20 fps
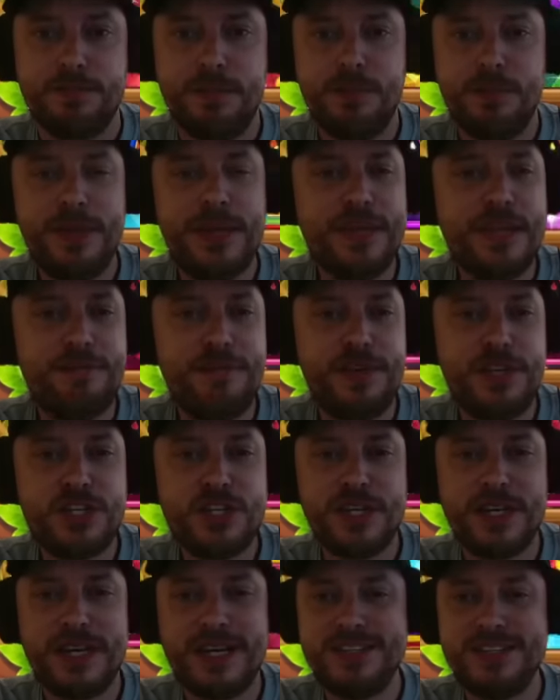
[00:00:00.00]
But we had that
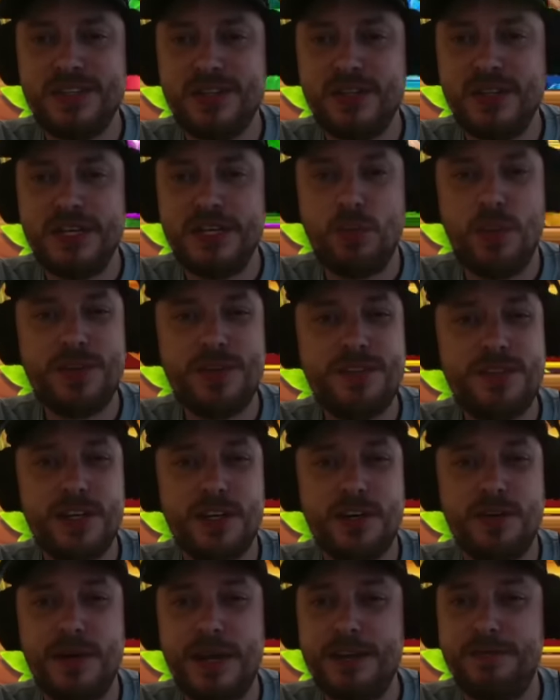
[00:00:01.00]
feature nice and early. It wasn't a
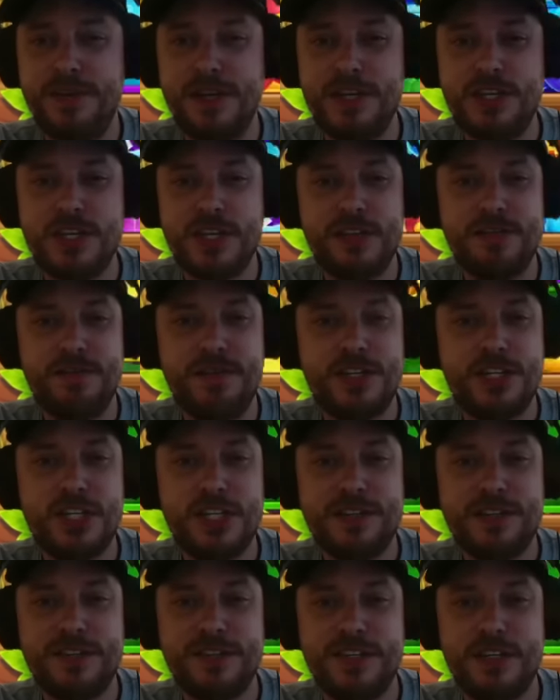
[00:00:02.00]
great feature. That feature
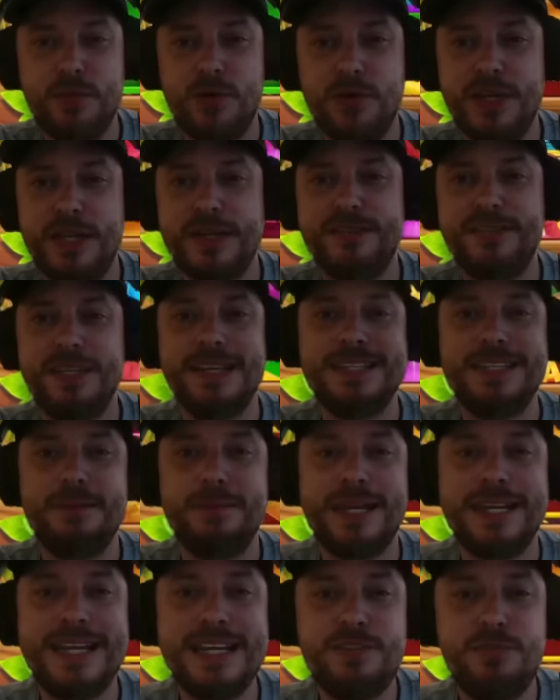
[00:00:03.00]
doesn't seem all that exciting.
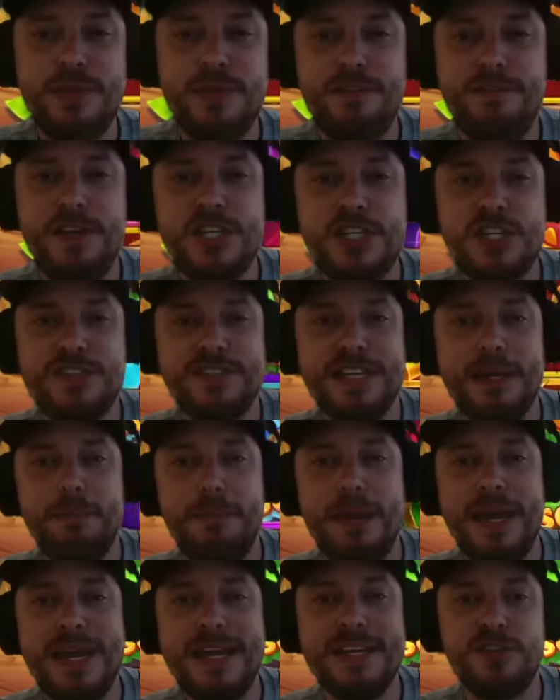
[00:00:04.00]
But I guess where the feature's going
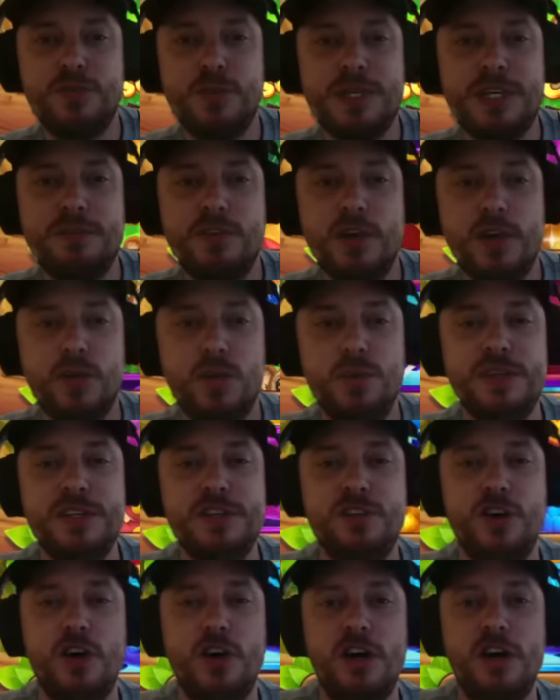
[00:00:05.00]
to pay is when you've got all
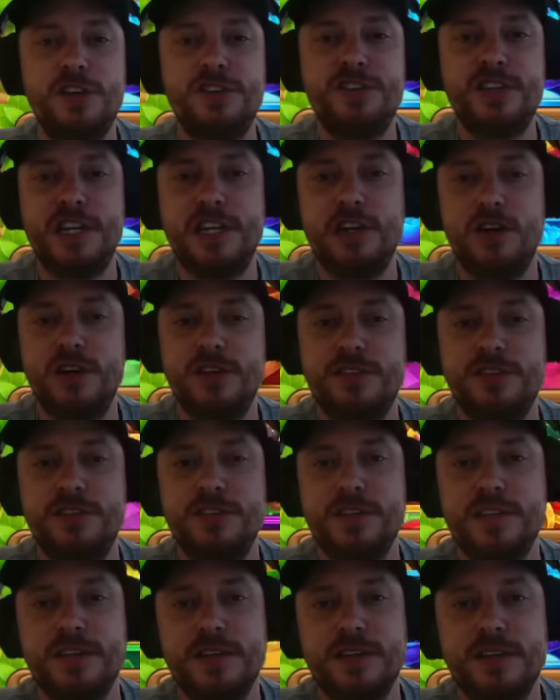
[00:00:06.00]
these hearts
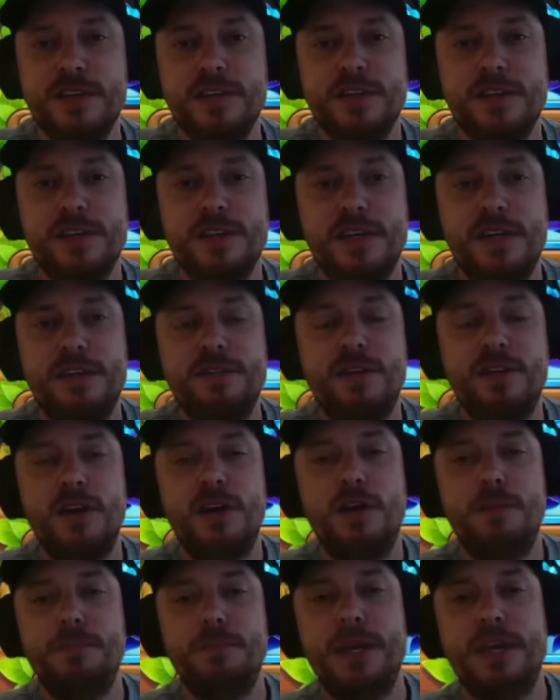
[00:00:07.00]
unlocked. You've got a
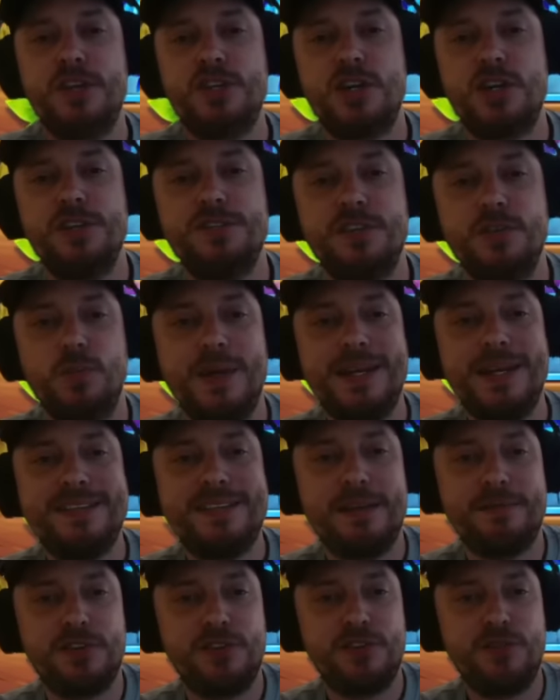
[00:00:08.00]
lot better chance of winning
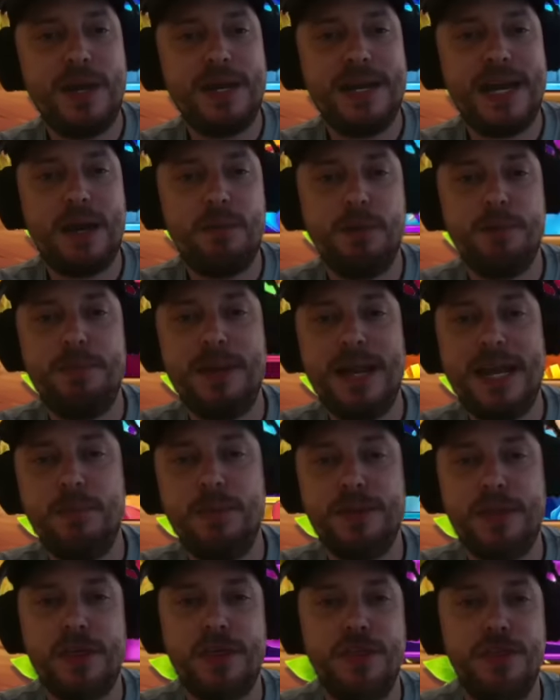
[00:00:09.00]
stuff. Because right now we're playing
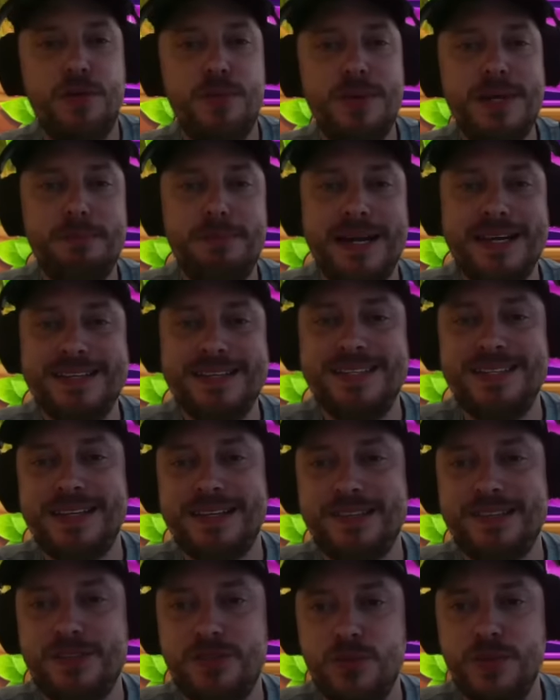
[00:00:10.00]
with a three by
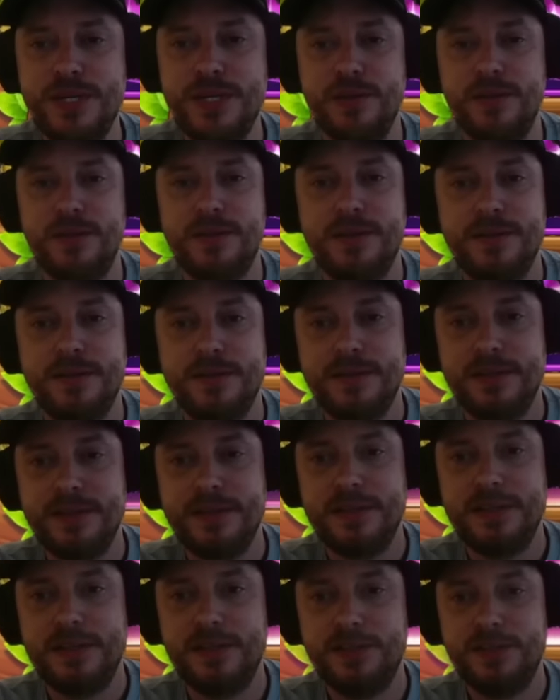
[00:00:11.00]
six reel.
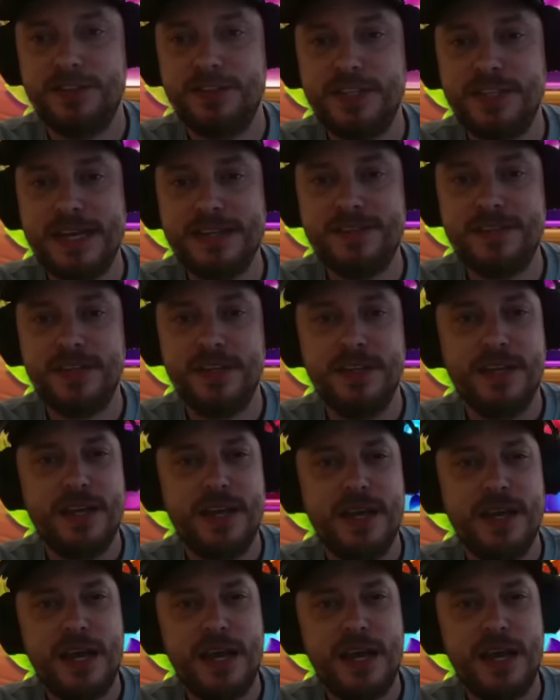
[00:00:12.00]
A little scatter.